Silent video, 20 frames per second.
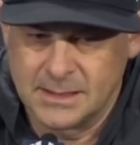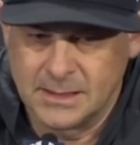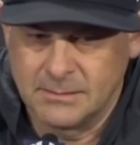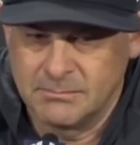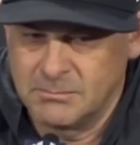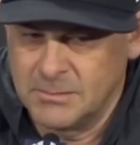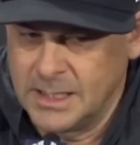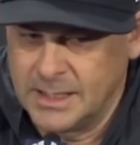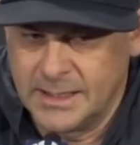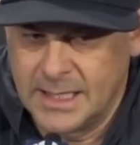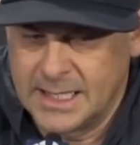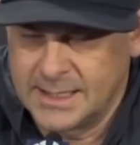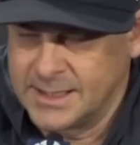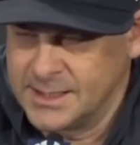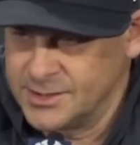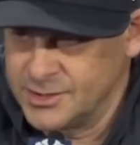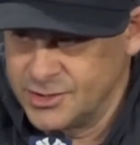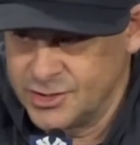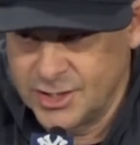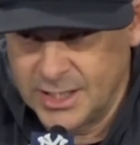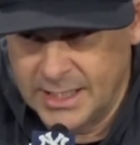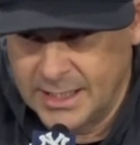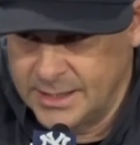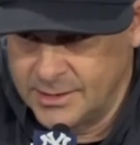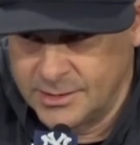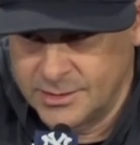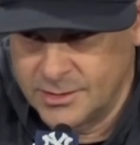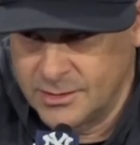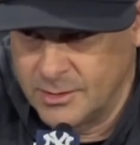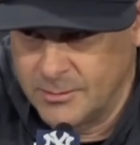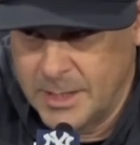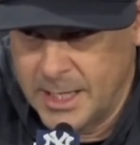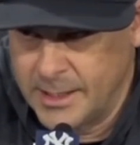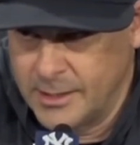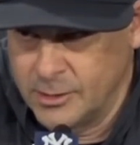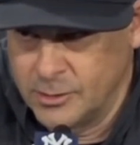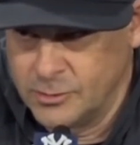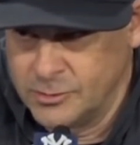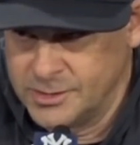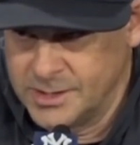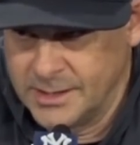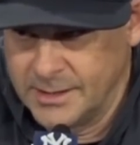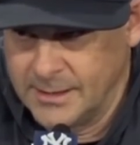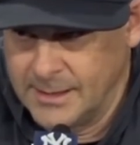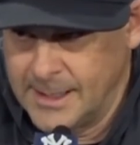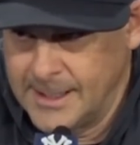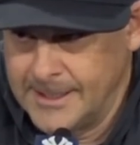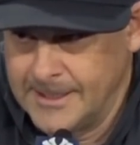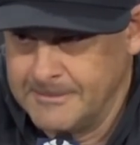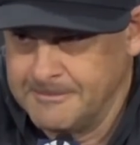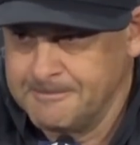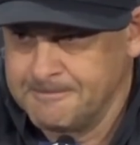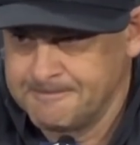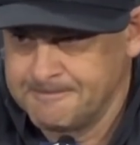and and that doesn't change no matter who's in the lineup.